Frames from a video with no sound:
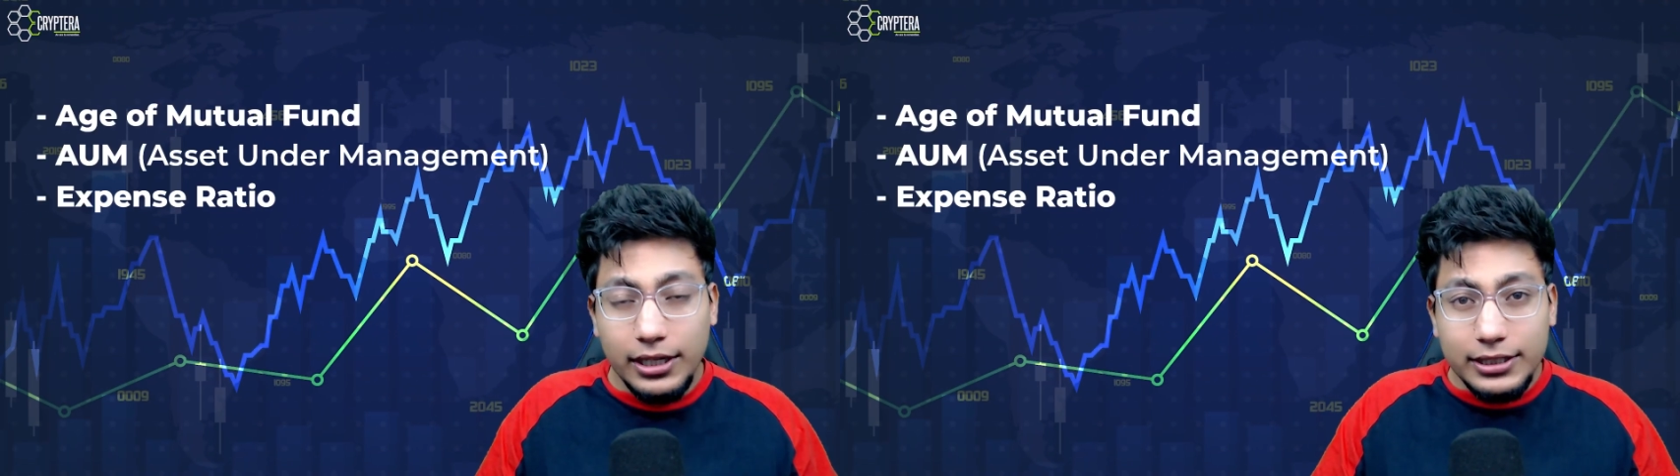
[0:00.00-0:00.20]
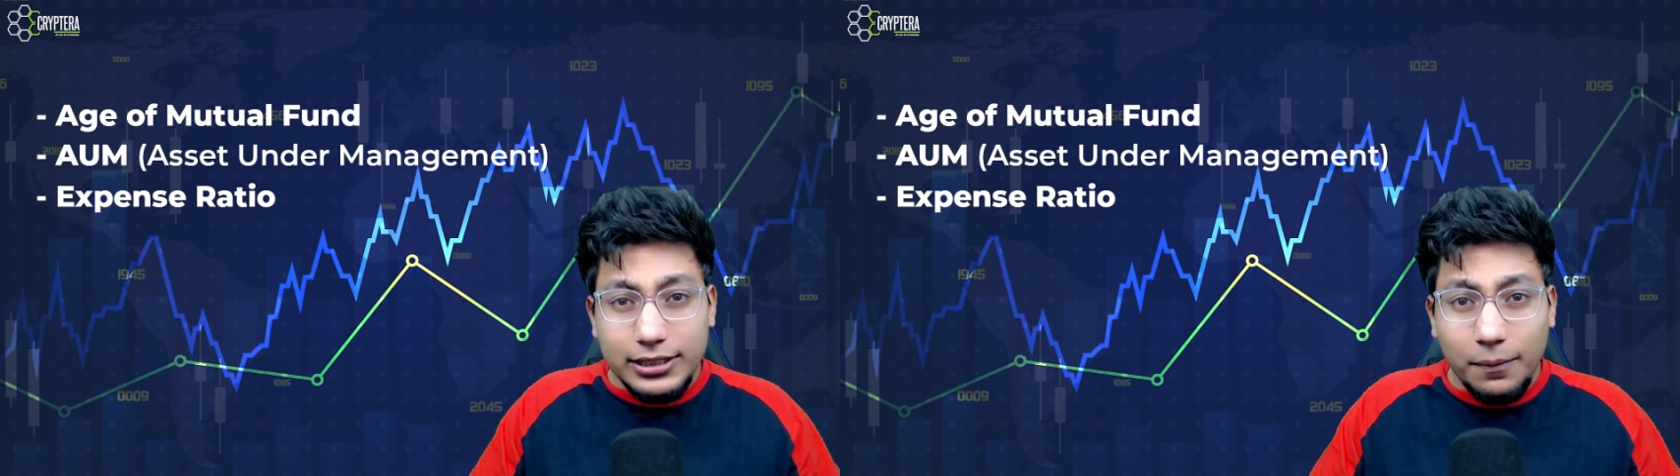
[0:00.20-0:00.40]

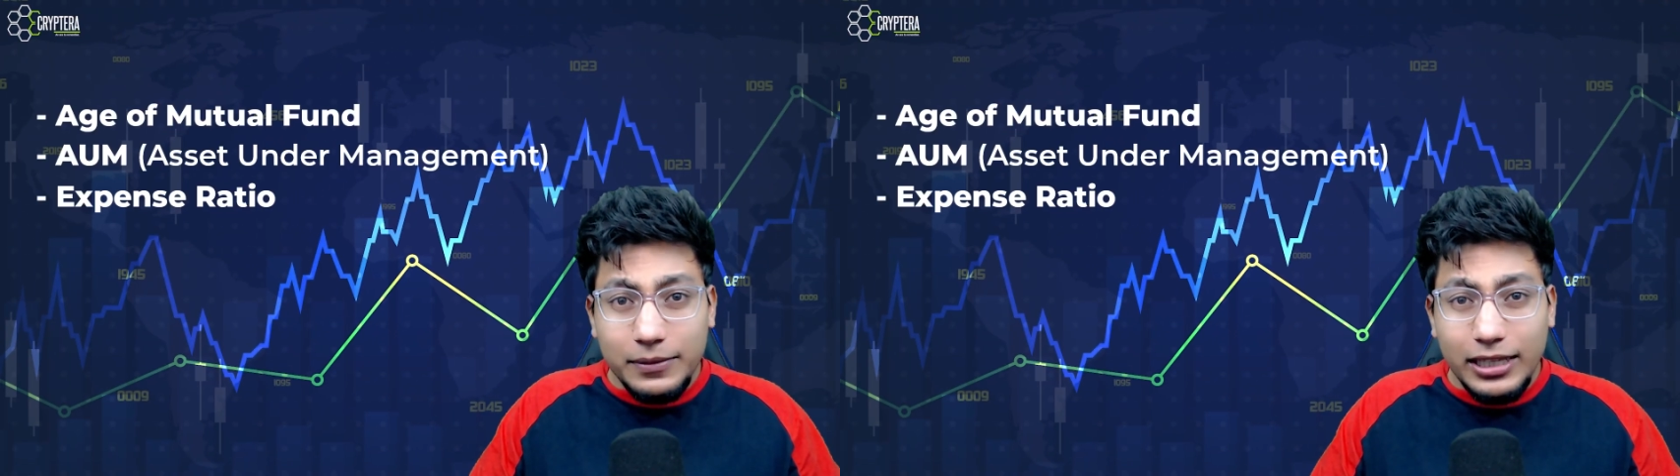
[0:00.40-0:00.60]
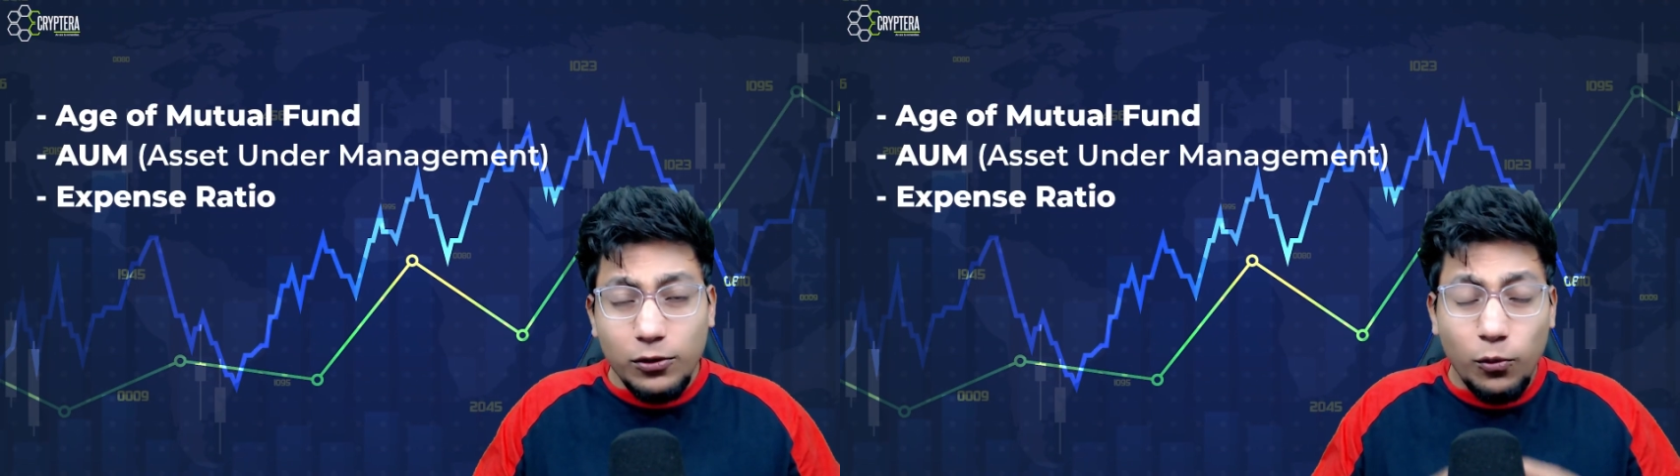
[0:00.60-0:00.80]

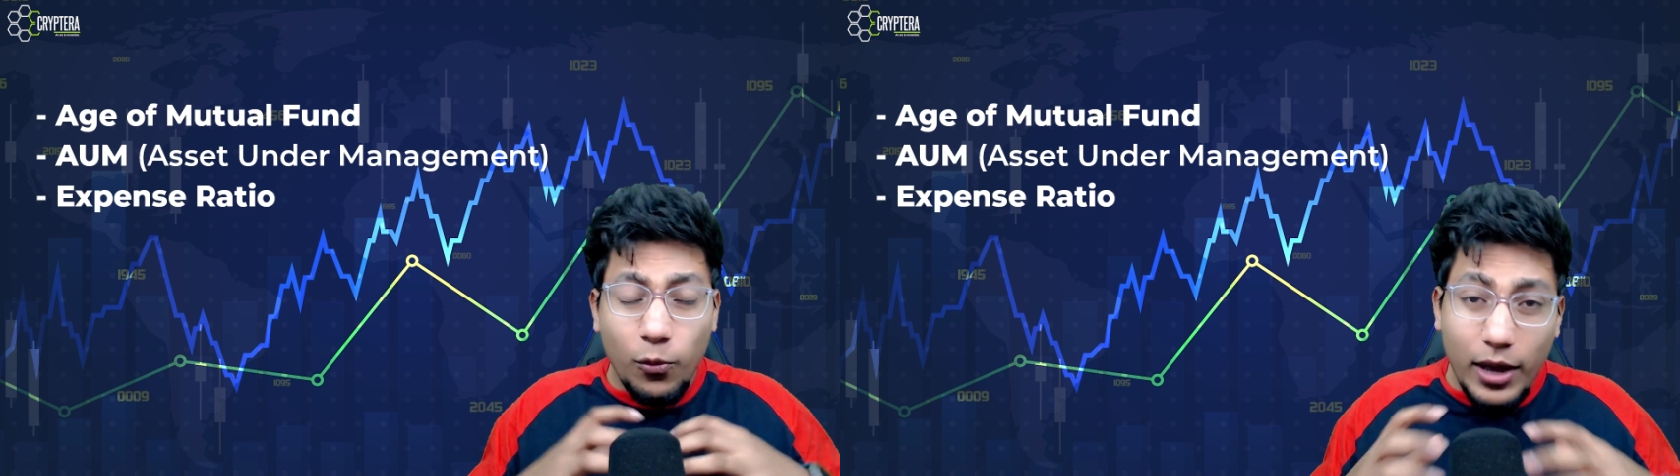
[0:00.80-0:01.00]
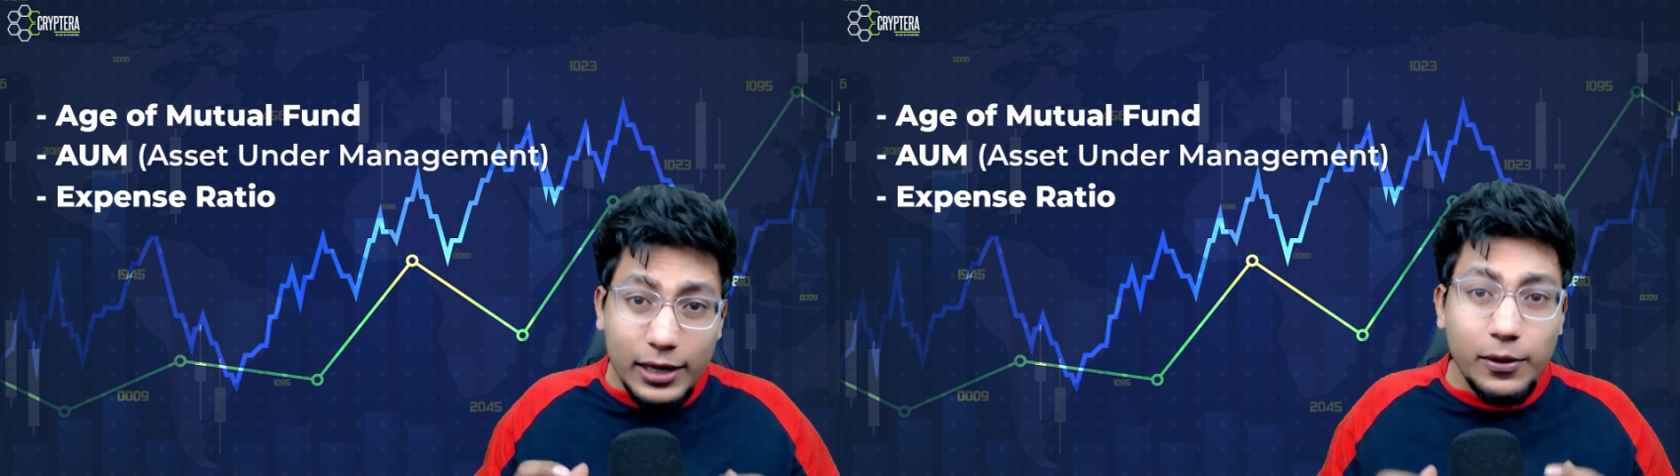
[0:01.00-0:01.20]
Something
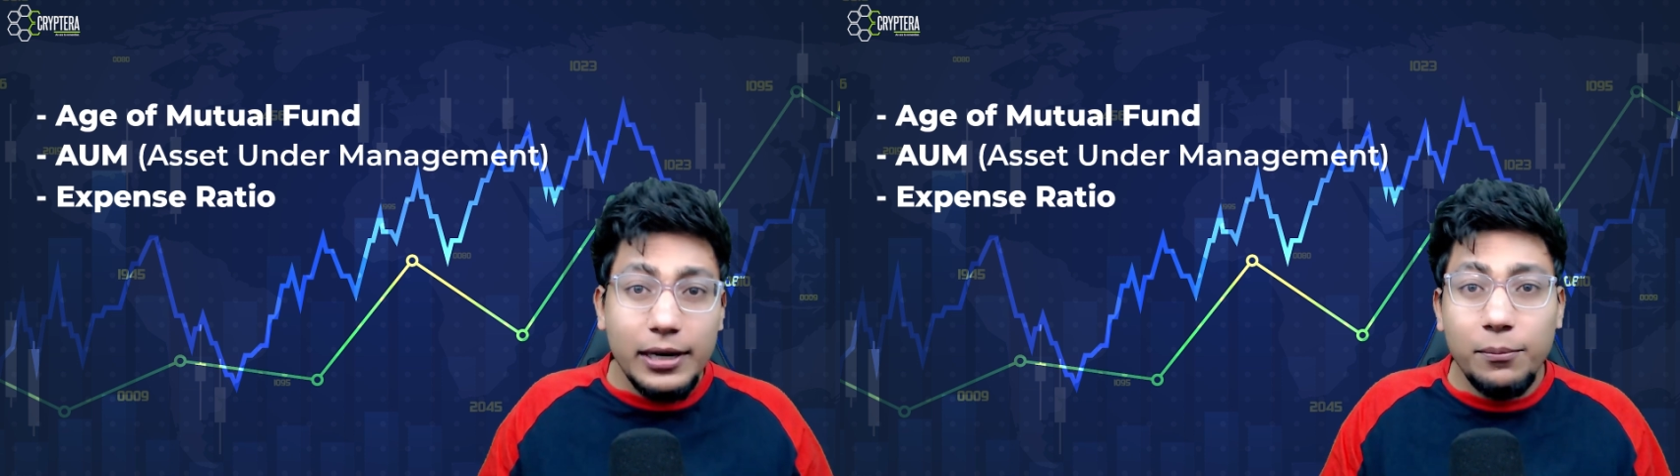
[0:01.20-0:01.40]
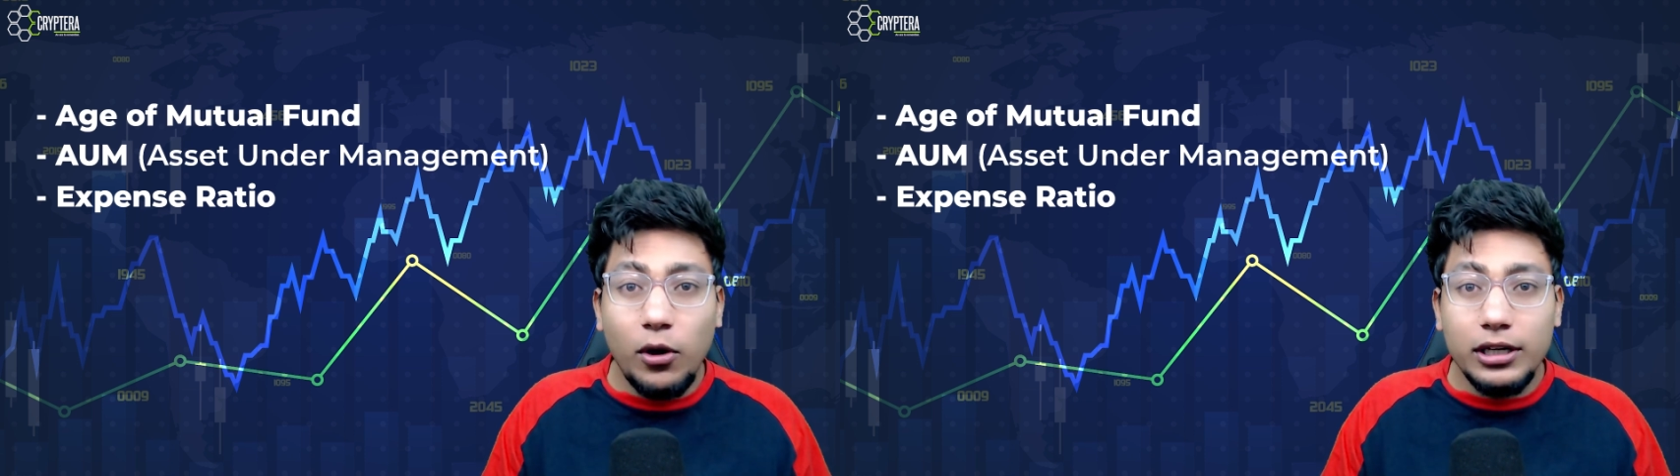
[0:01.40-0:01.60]
very, very
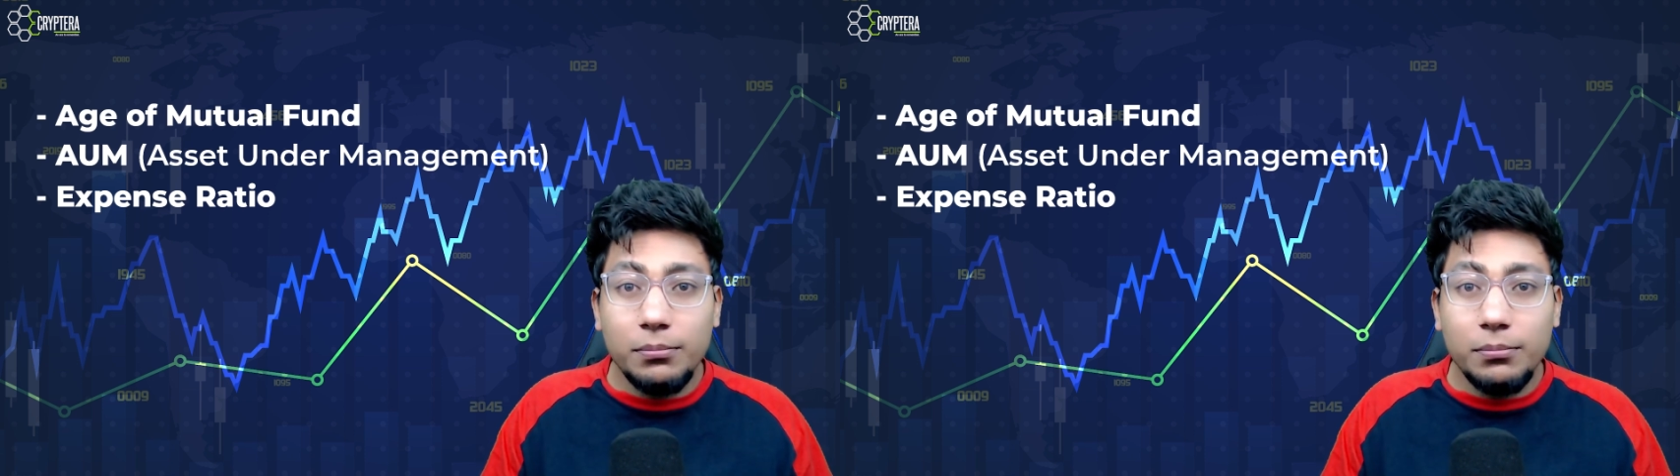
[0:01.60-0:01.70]
important,